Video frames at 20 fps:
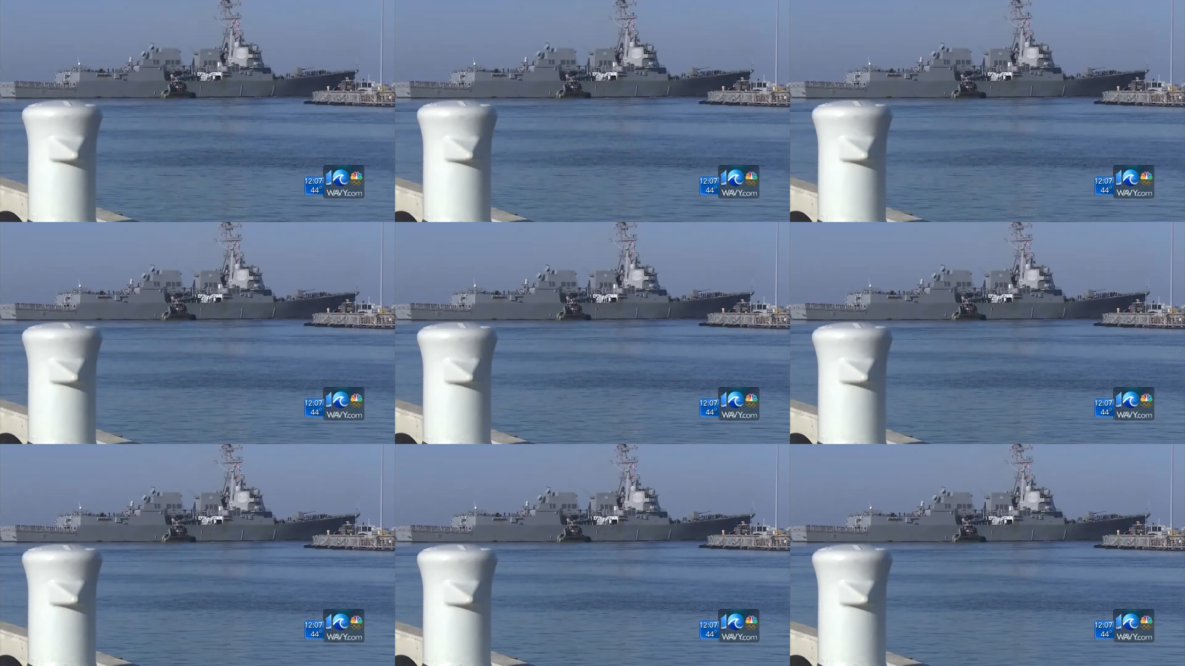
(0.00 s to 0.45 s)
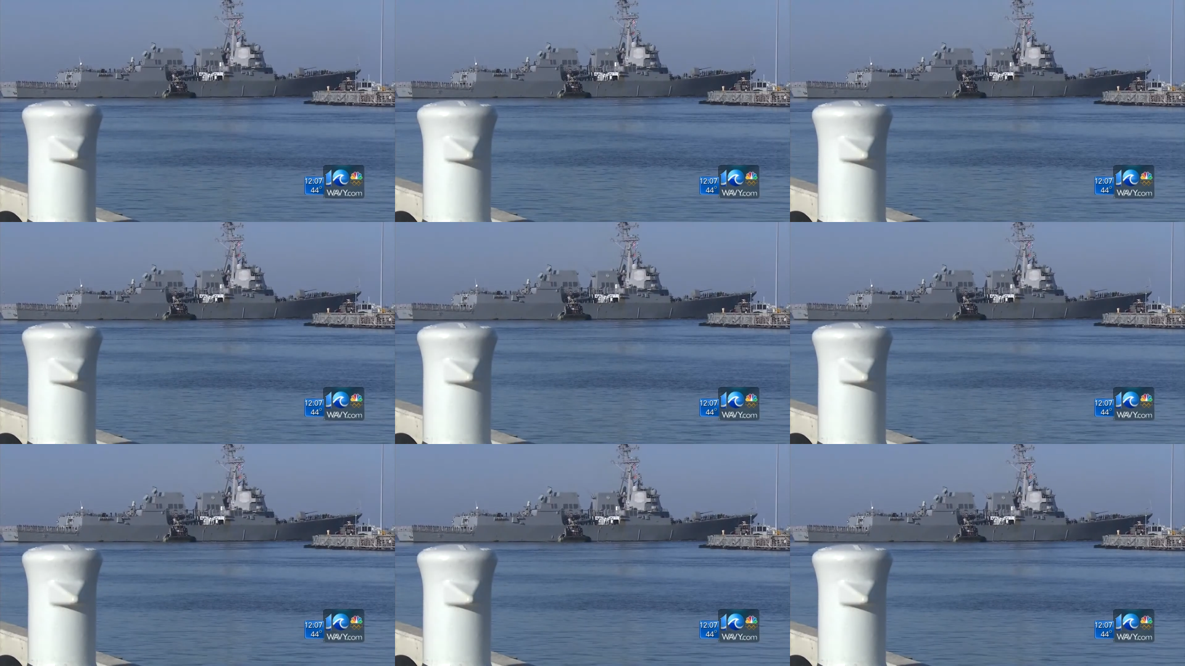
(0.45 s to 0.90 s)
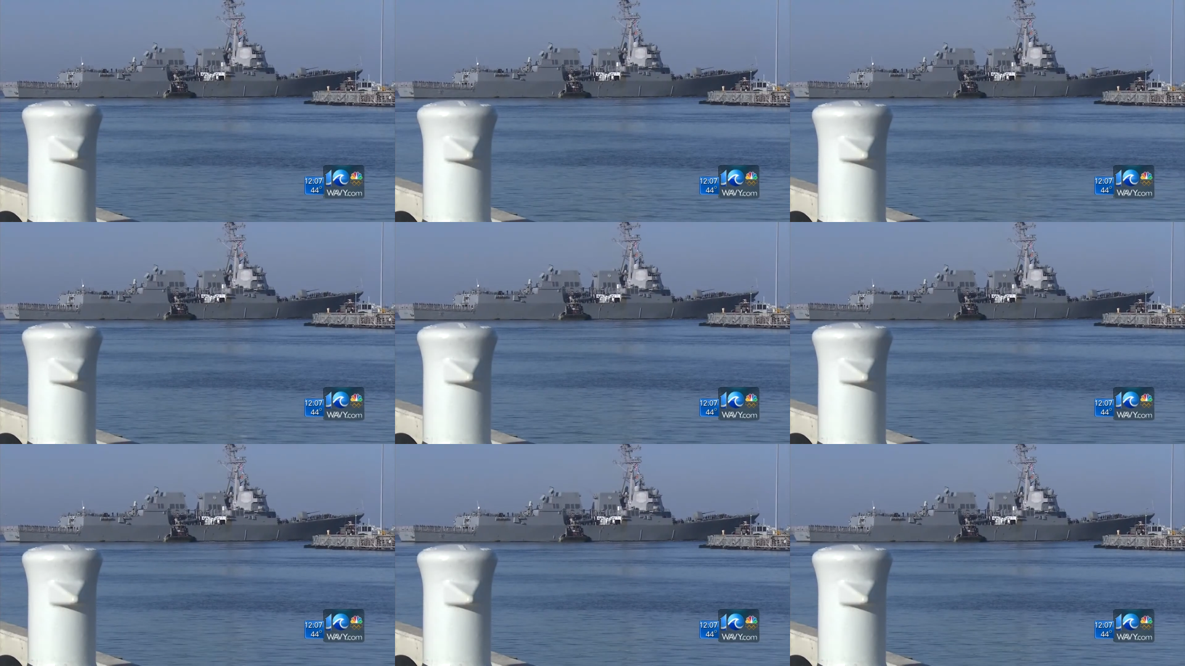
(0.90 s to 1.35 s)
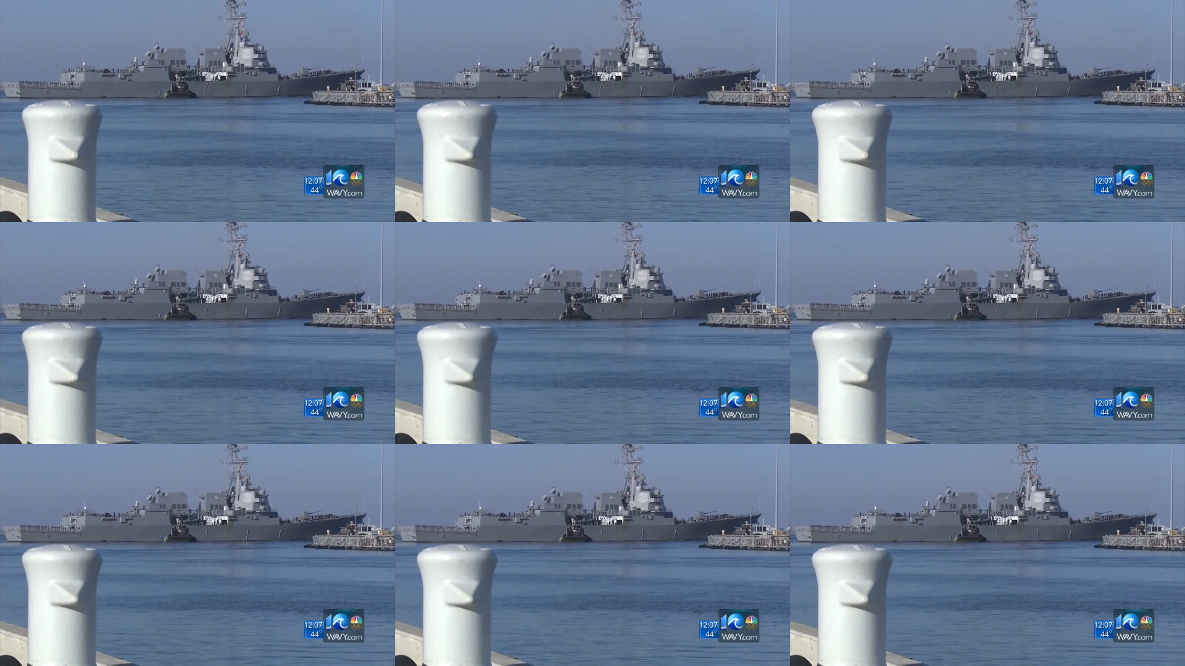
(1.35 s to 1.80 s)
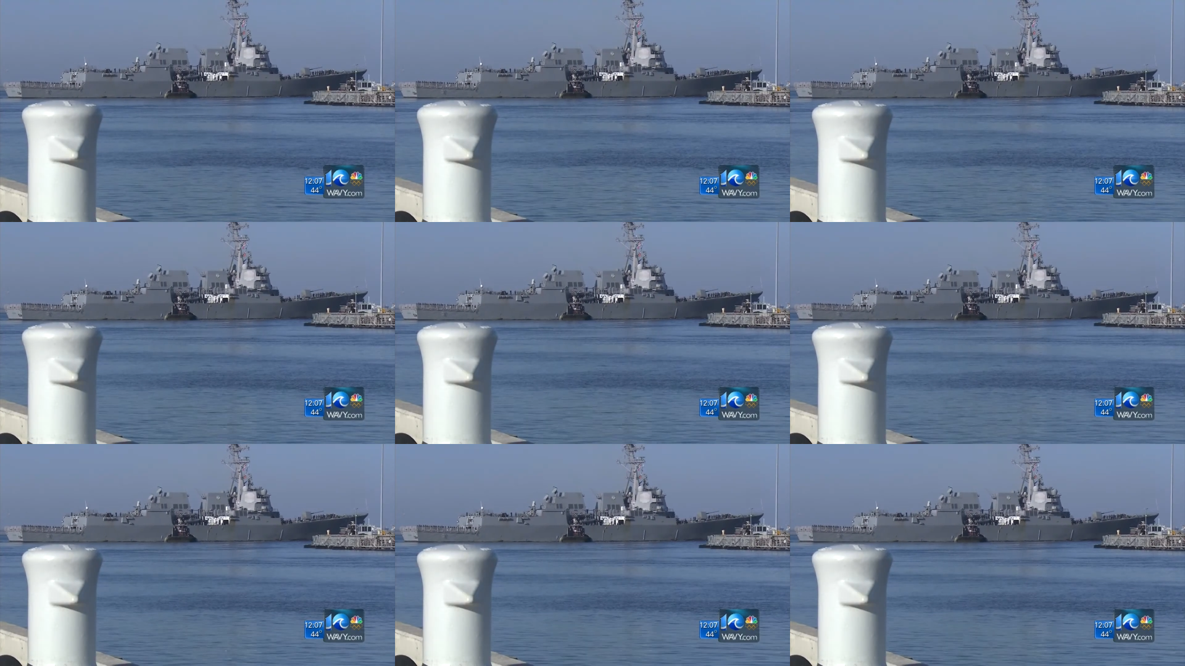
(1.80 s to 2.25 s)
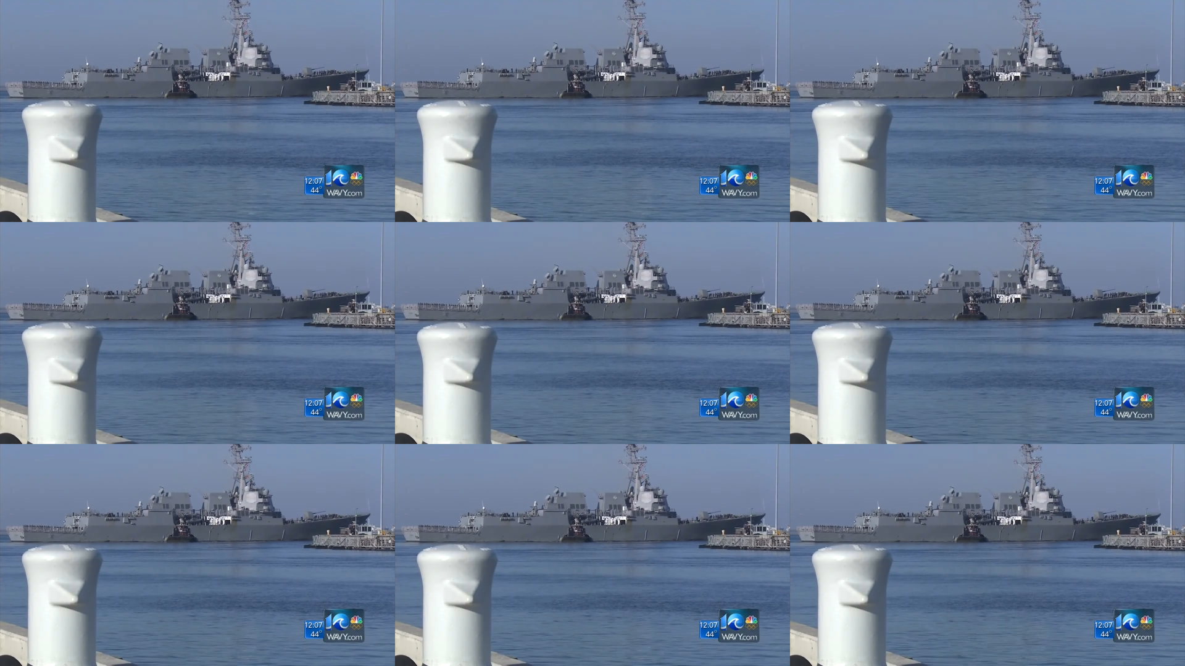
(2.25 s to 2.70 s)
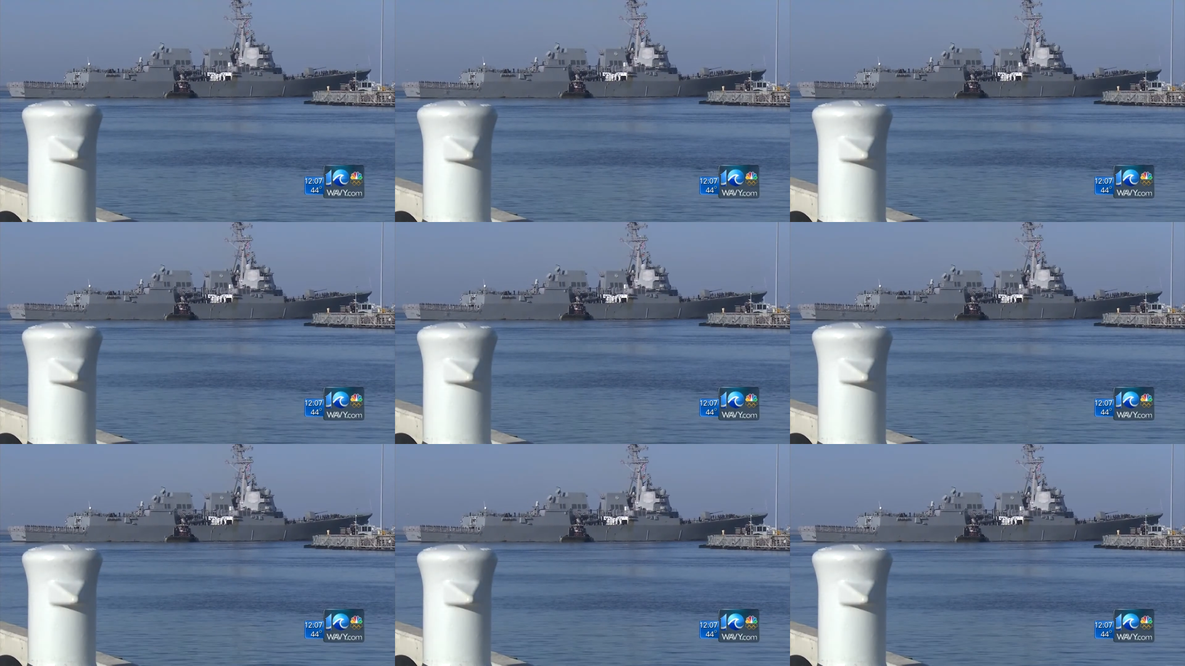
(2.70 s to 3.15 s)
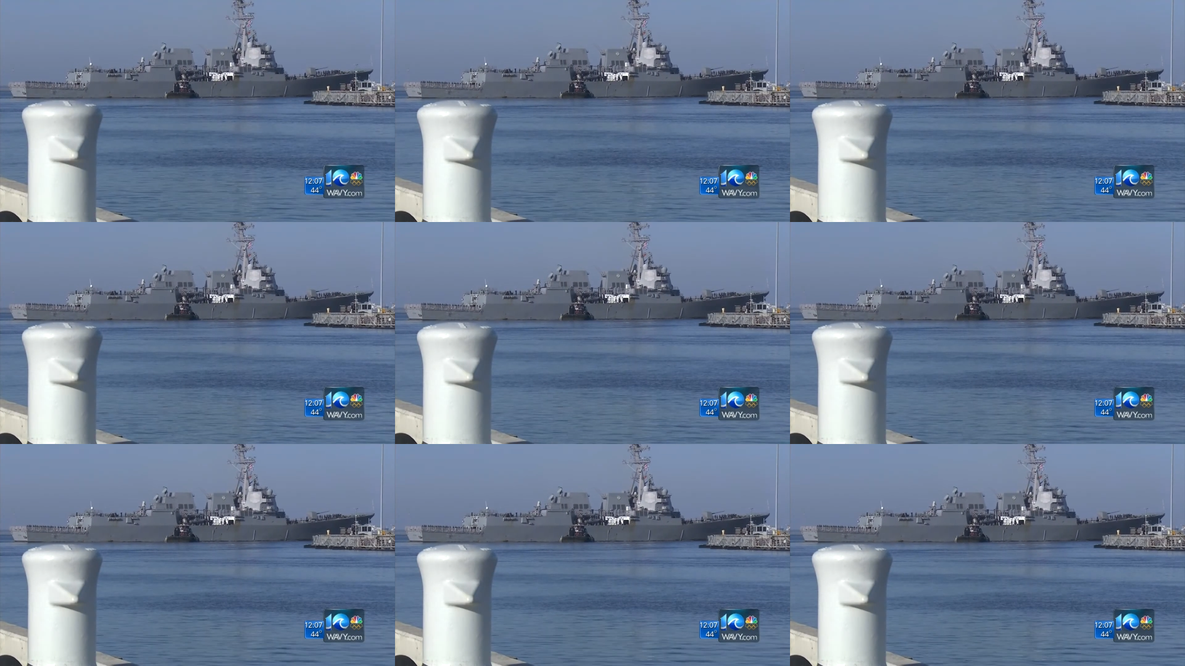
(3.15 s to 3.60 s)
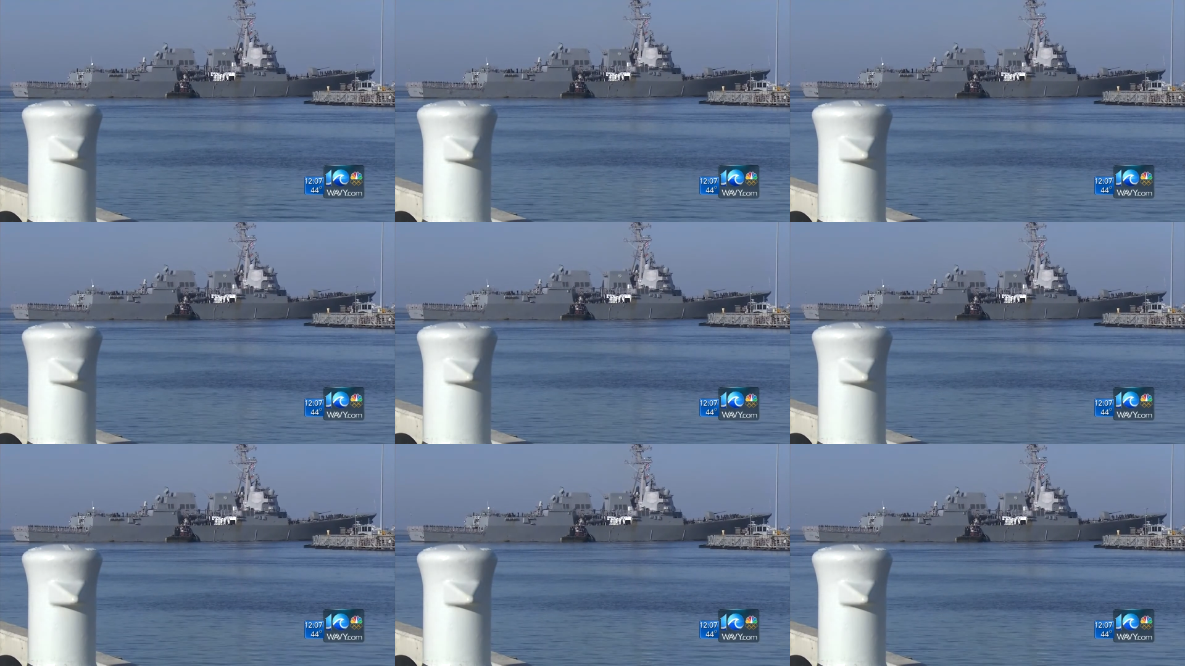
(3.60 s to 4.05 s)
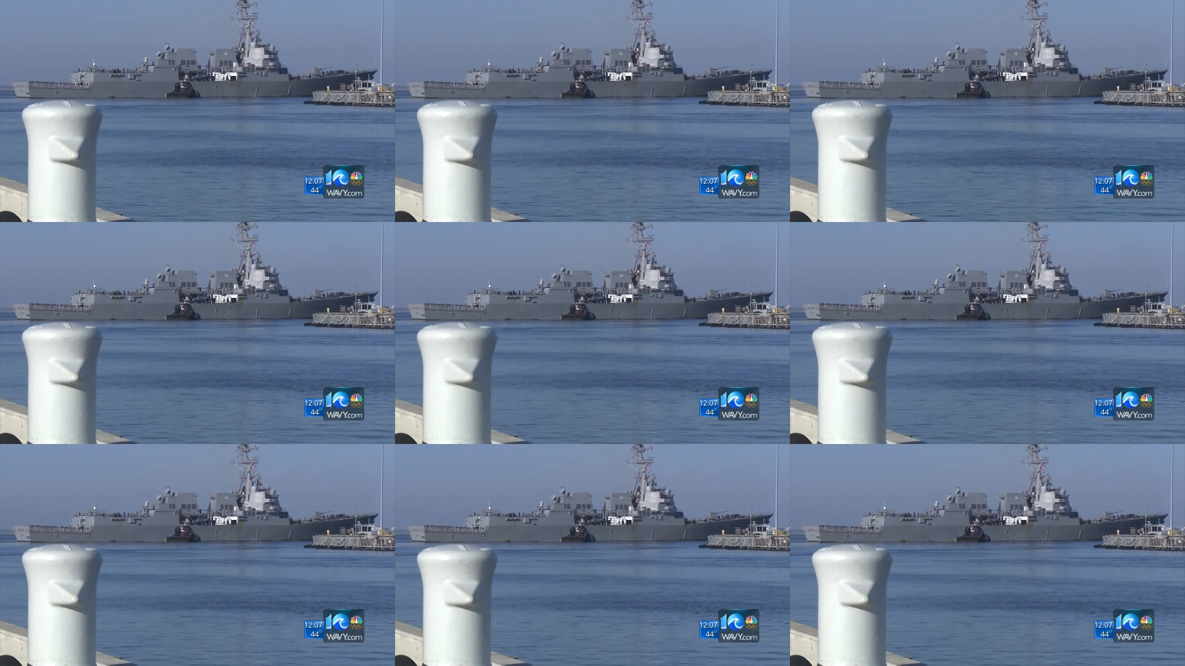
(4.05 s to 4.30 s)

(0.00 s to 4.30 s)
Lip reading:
No face is visible, so there are no lips to read.